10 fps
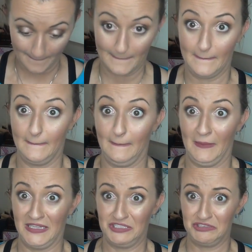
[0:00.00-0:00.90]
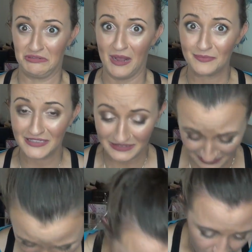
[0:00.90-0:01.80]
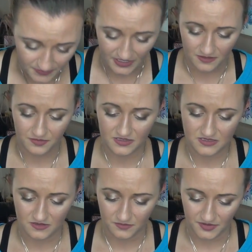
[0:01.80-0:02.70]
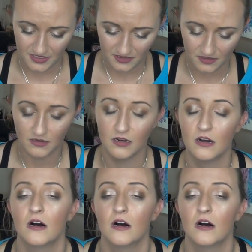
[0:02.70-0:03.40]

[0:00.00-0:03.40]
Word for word: I just dropped it. Oh my god, please don't break. Oh.